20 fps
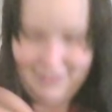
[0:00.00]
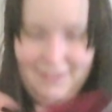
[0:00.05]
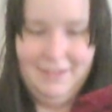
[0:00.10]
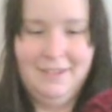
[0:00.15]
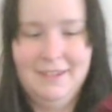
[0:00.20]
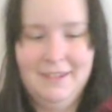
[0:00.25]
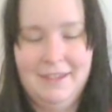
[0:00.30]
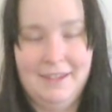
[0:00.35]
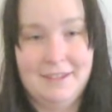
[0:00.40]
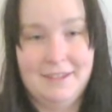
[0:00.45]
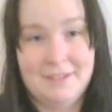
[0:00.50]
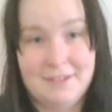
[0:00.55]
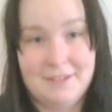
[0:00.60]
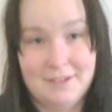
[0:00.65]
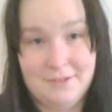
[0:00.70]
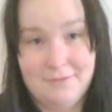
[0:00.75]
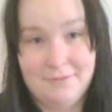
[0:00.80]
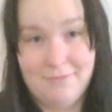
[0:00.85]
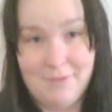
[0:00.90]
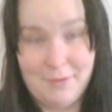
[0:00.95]
is
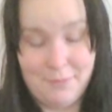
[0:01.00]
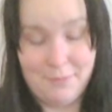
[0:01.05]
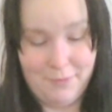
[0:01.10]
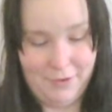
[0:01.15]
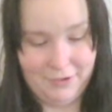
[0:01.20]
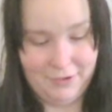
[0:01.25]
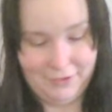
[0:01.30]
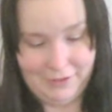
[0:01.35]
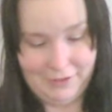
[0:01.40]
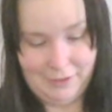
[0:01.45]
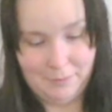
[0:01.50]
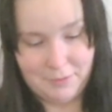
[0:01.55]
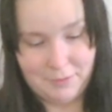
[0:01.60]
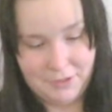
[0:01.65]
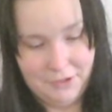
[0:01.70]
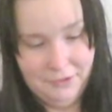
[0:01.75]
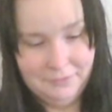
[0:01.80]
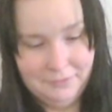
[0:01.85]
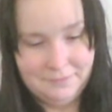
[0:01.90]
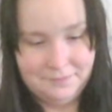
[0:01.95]
the
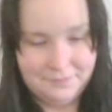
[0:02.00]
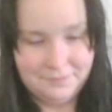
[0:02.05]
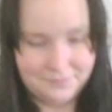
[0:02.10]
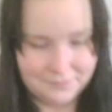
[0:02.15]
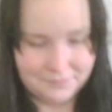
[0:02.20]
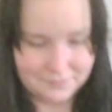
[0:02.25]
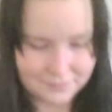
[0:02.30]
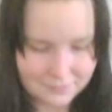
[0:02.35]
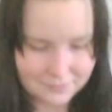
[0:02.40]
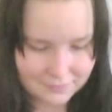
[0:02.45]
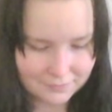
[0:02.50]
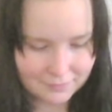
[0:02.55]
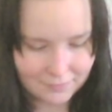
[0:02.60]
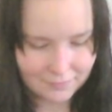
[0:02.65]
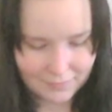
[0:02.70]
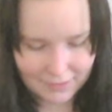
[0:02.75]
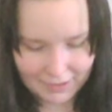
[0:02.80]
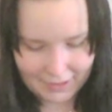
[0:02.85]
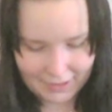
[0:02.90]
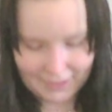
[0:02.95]
Lobster.
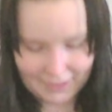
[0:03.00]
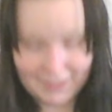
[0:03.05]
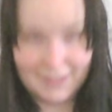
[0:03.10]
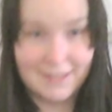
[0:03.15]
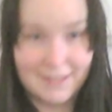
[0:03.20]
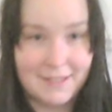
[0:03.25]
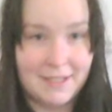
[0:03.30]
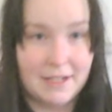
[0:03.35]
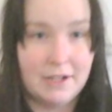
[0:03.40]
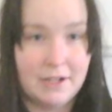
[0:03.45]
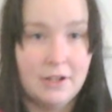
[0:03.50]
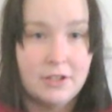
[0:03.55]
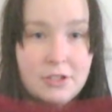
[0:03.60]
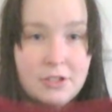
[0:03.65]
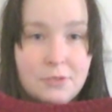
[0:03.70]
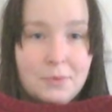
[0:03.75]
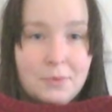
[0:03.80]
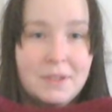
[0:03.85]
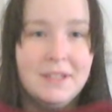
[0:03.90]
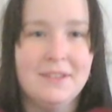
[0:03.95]
I said
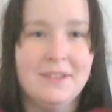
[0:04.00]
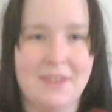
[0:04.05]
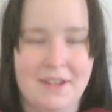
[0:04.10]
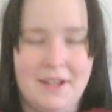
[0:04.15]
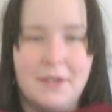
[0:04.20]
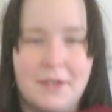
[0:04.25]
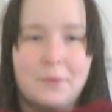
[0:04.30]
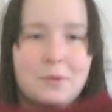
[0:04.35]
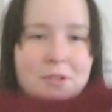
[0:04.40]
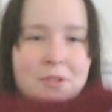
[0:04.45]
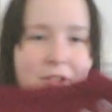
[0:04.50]
last week that I was